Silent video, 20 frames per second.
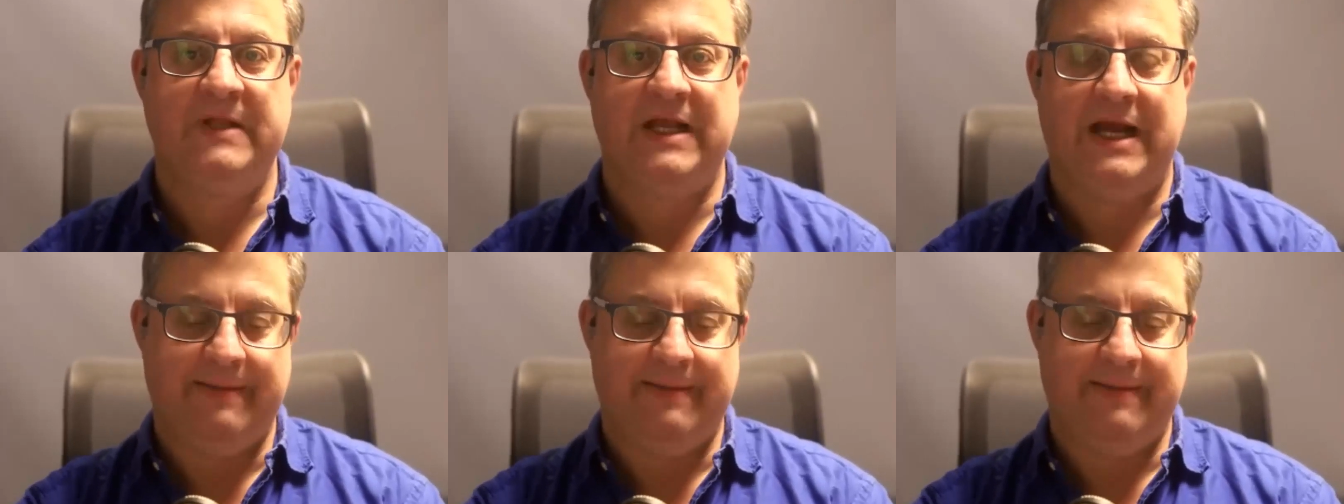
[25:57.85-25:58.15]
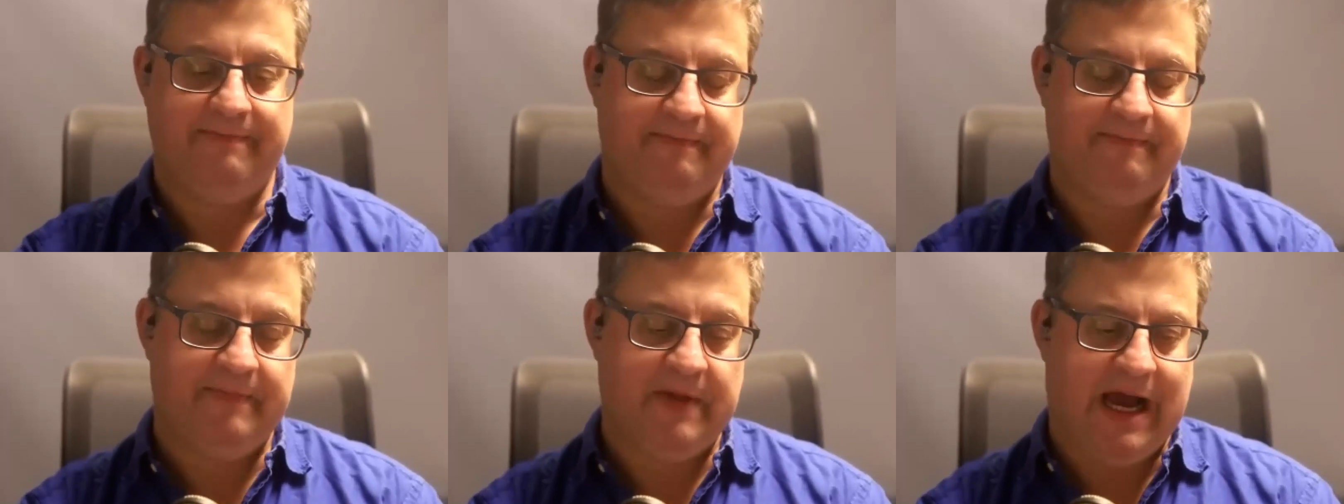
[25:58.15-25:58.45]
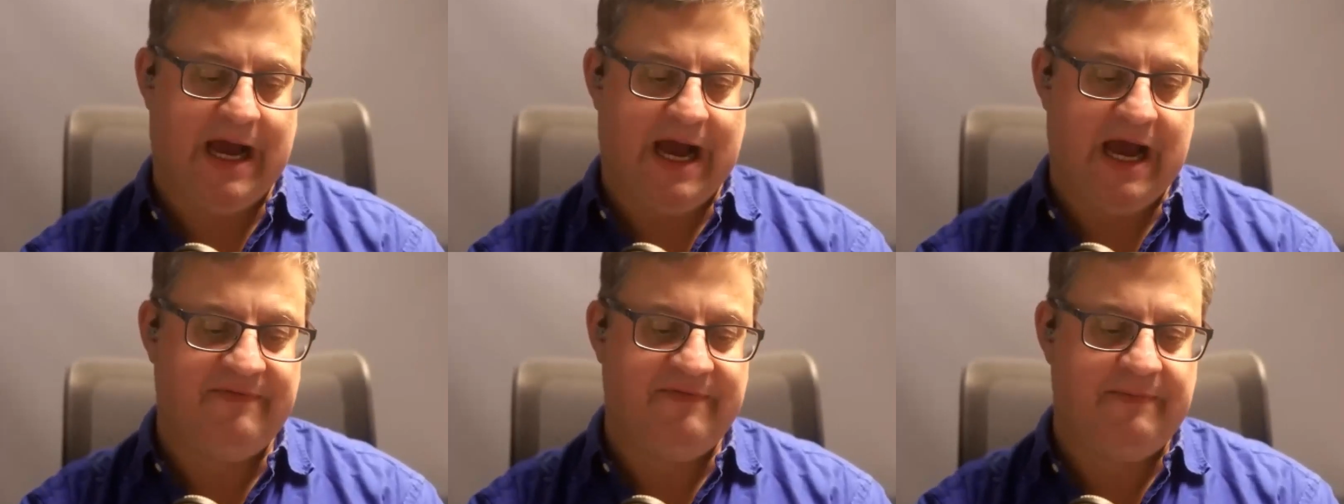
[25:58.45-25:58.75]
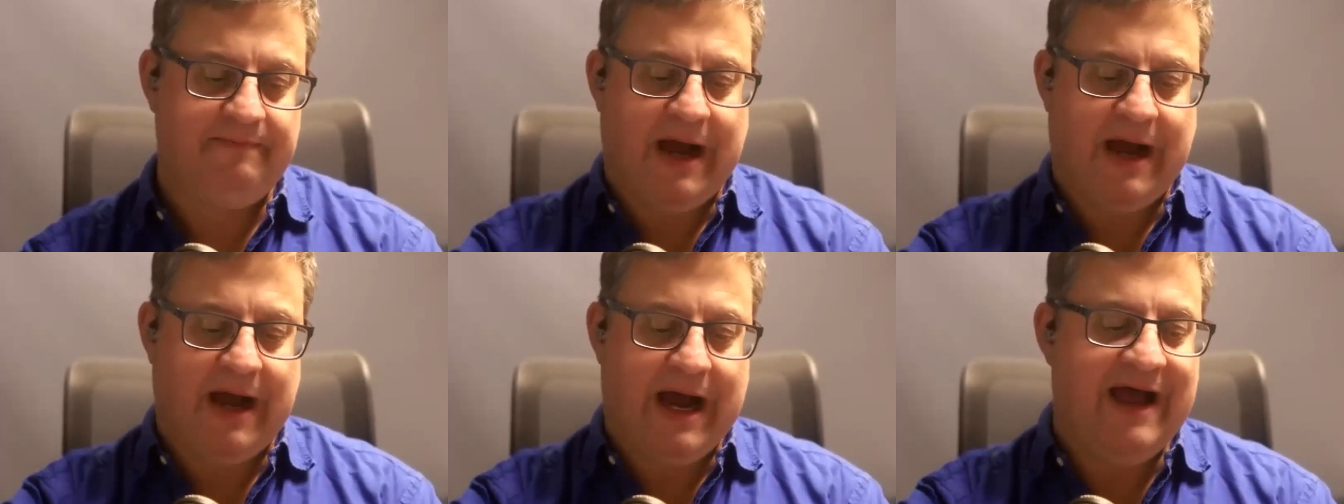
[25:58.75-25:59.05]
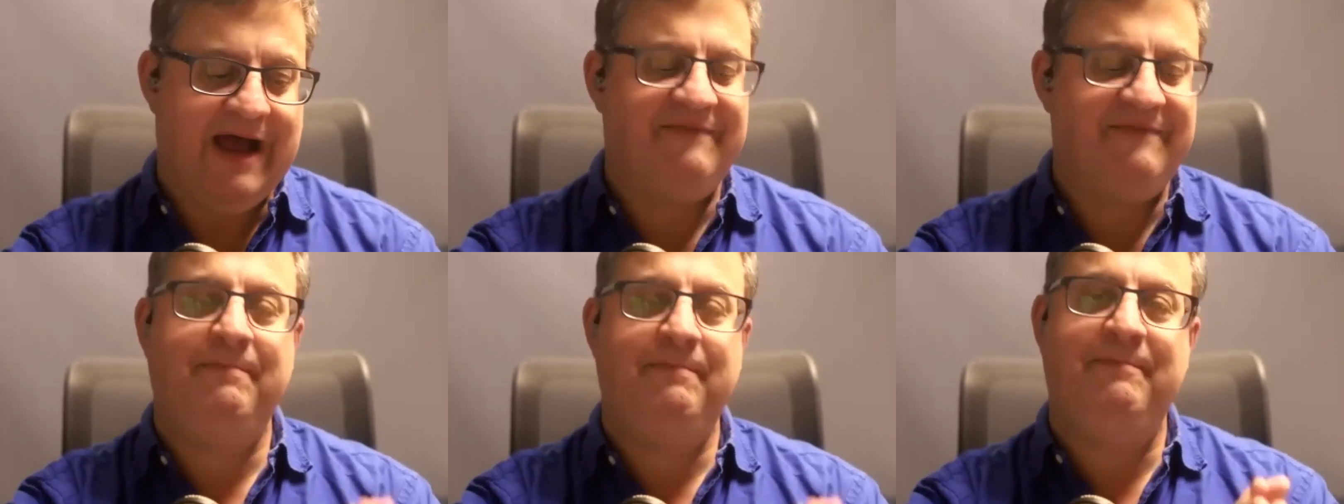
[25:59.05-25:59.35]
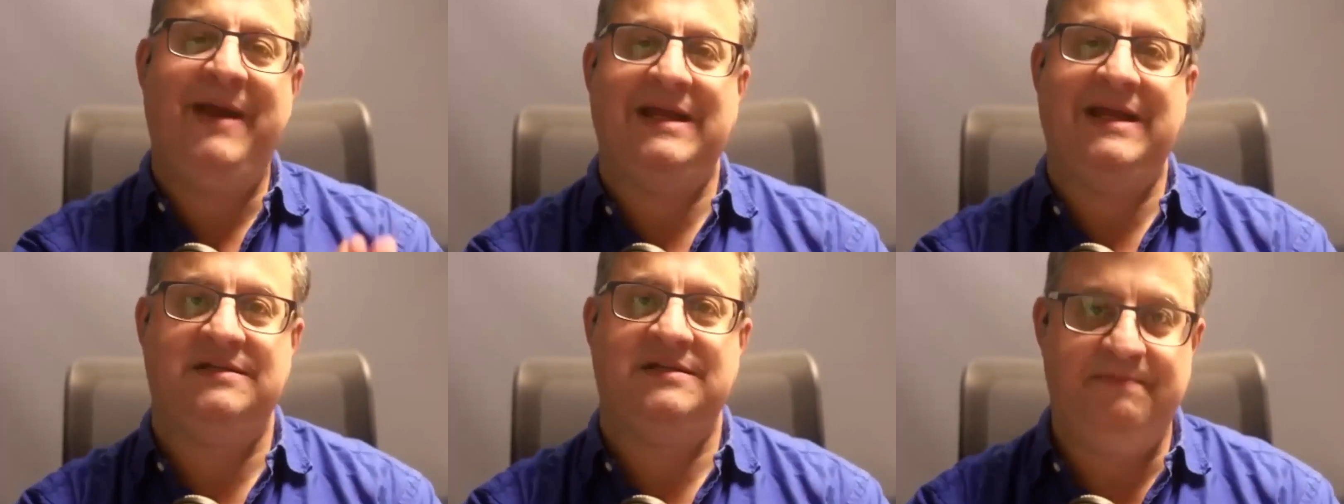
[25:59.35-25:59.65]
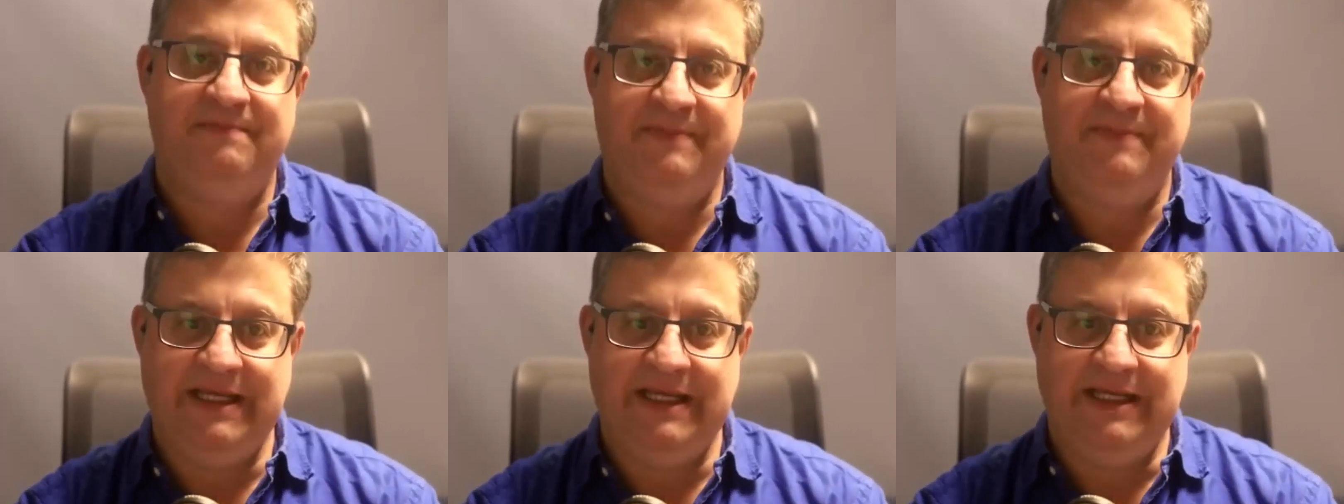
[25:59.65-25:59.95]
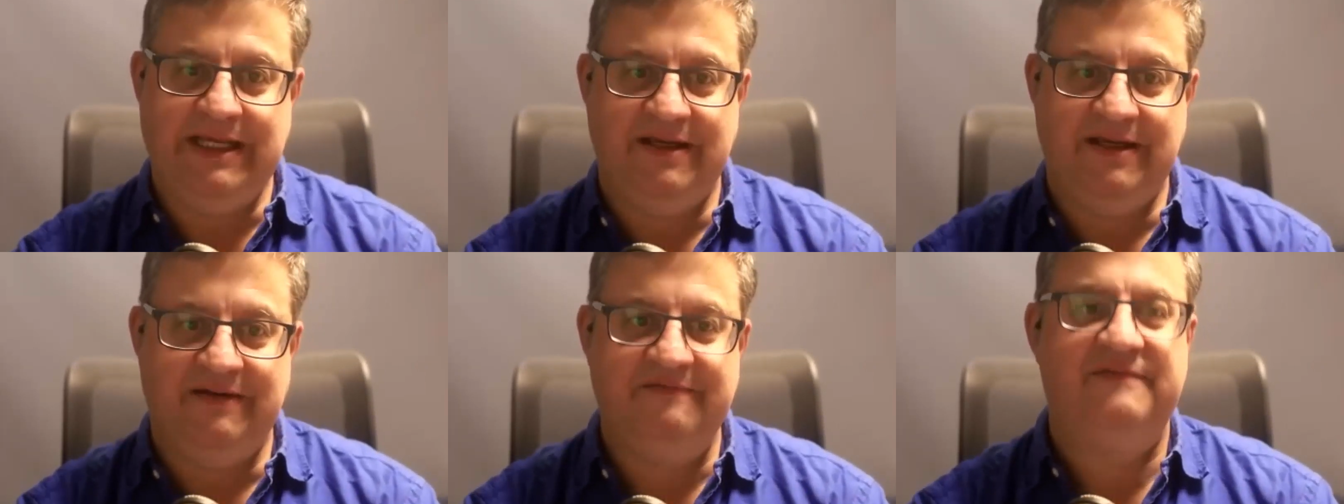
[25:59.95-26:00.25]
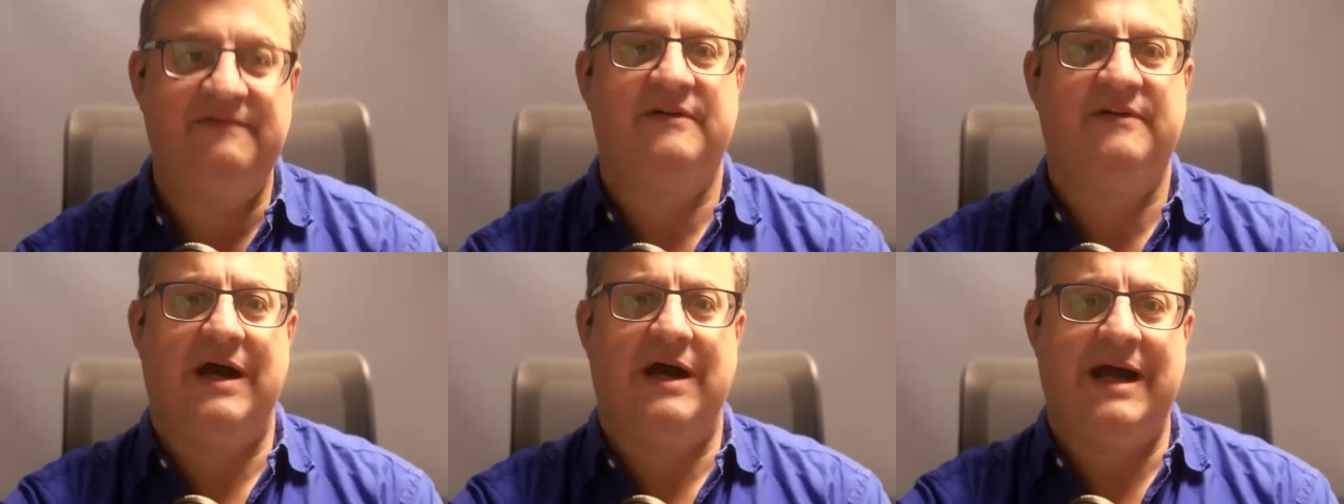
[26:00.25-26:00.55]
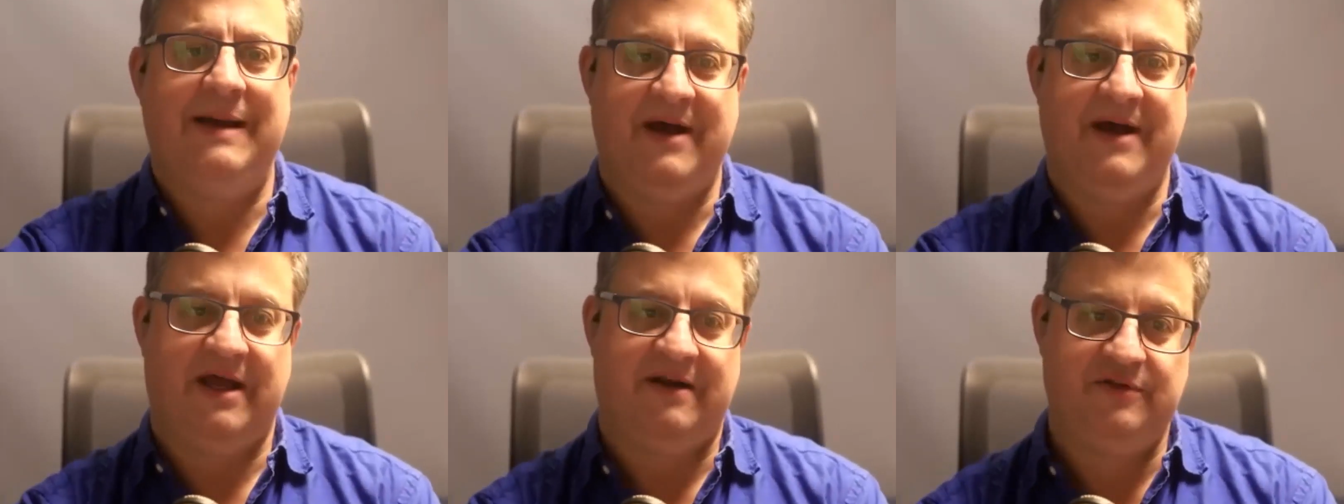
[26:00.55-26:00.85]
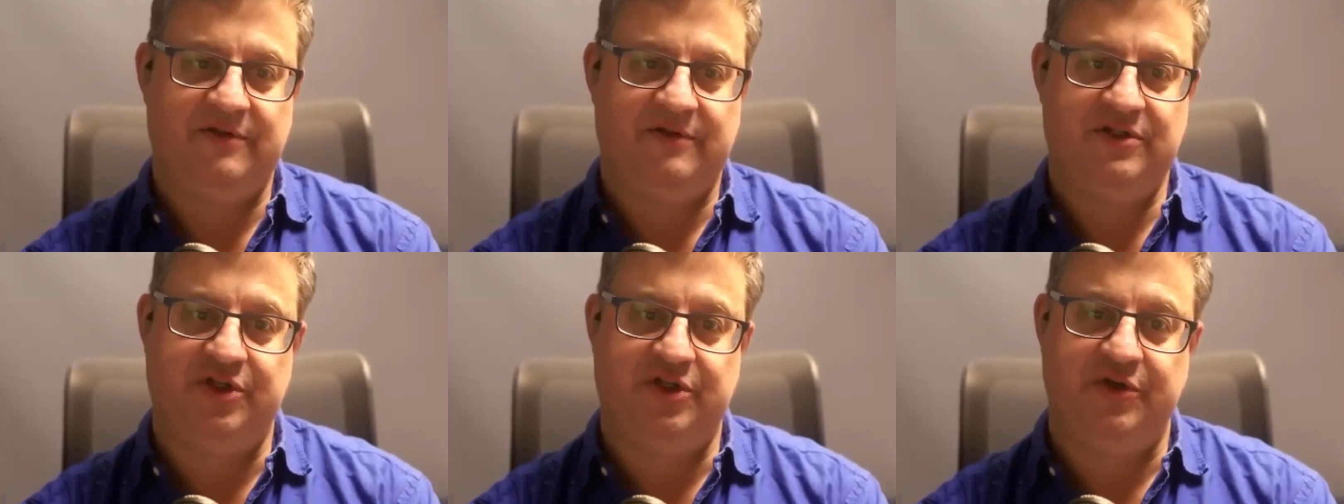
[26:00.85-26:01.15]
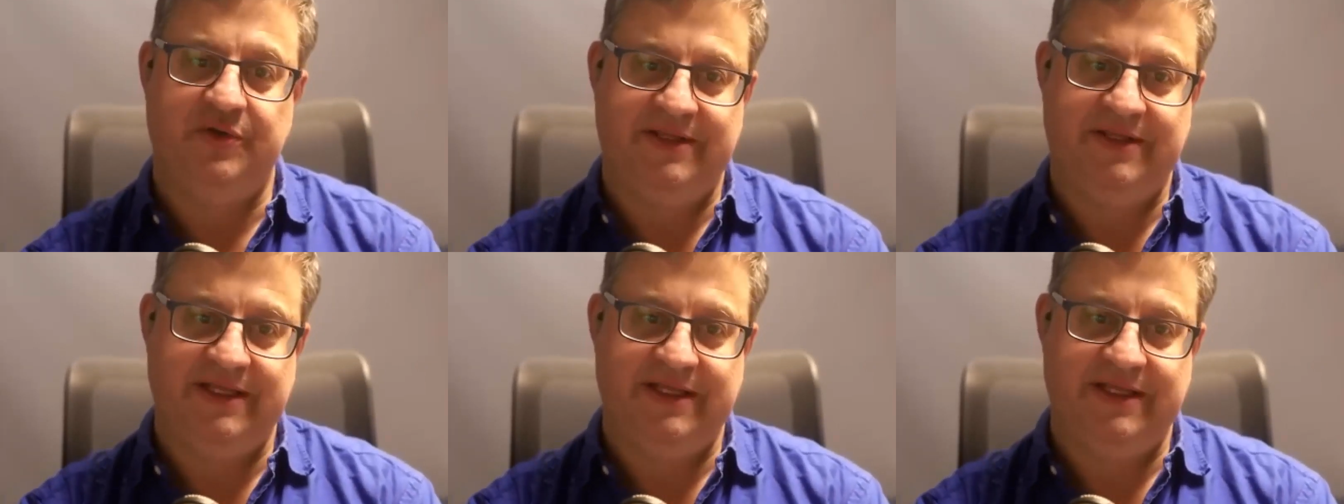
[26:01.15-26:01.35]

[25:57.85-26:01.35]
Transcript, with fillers: Um, I have a I have a pet peeve about two